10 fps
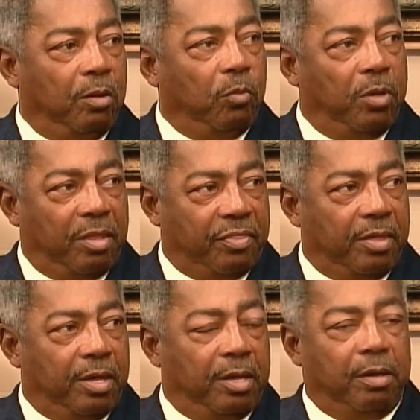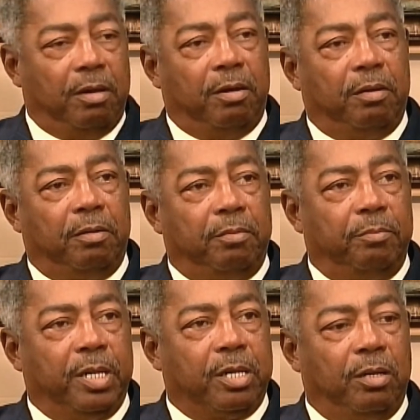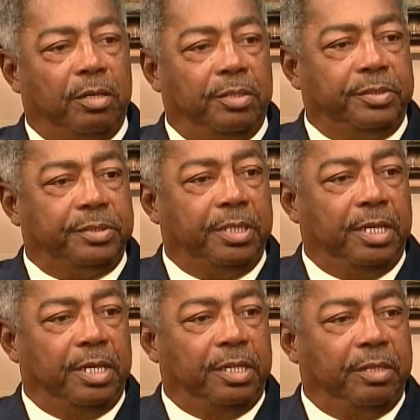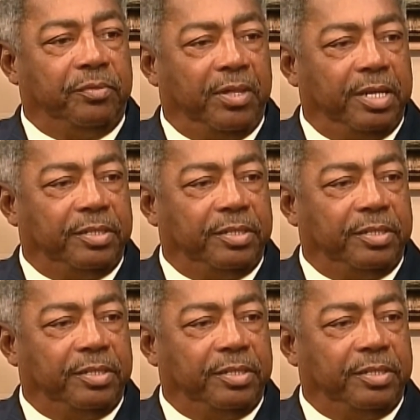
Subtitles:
with, because there's things